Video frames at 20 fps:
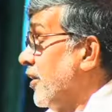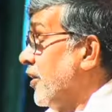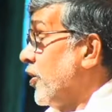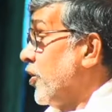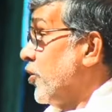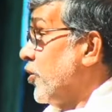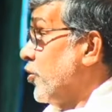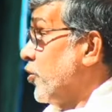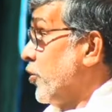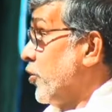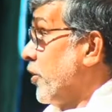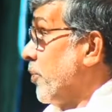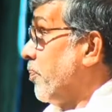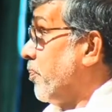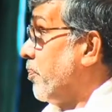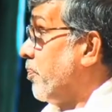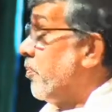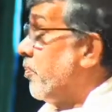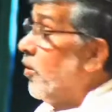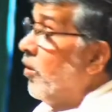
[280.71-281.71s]
So
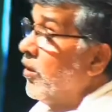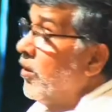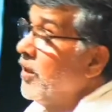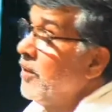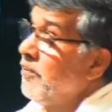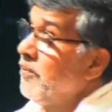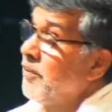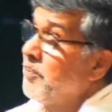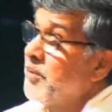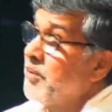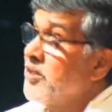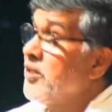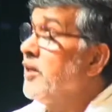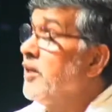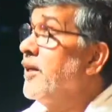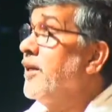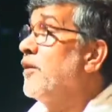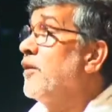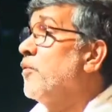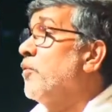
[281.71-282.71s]
the Honorable
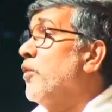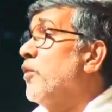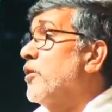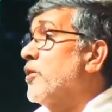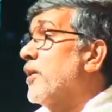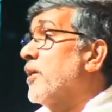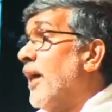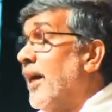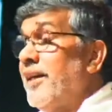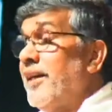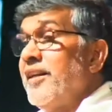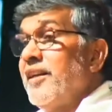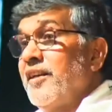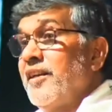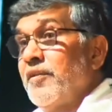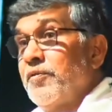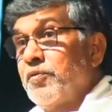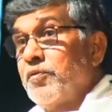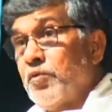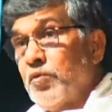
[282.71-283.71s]
President was kind
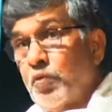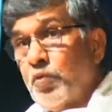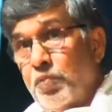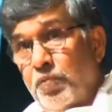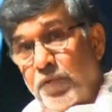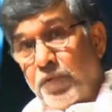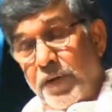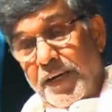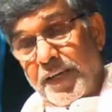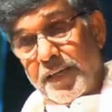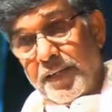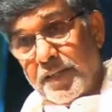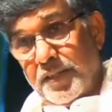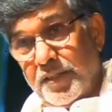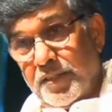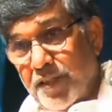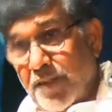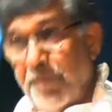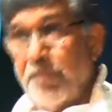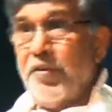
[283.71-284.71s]
enough to find
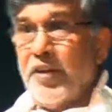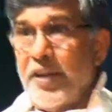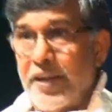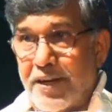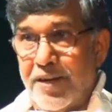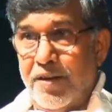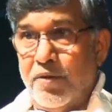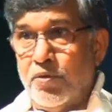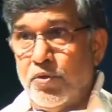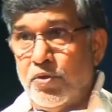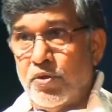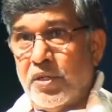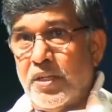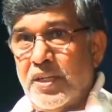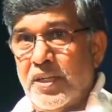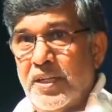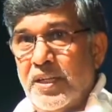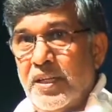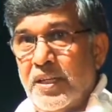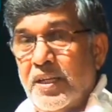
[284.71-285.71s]
some way out,
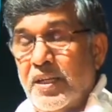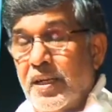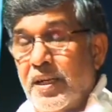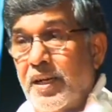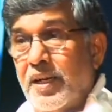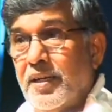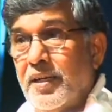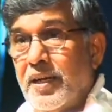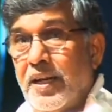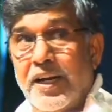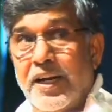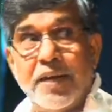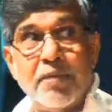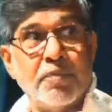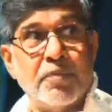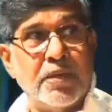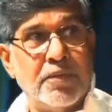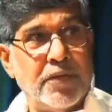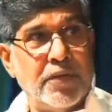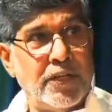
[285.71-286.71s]
and I have
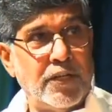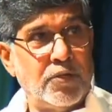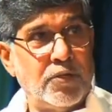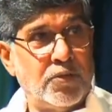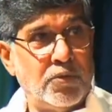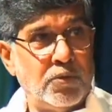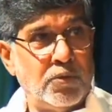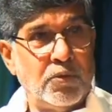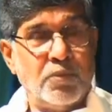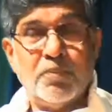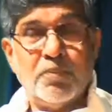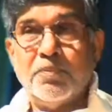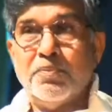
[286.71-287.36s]
given it to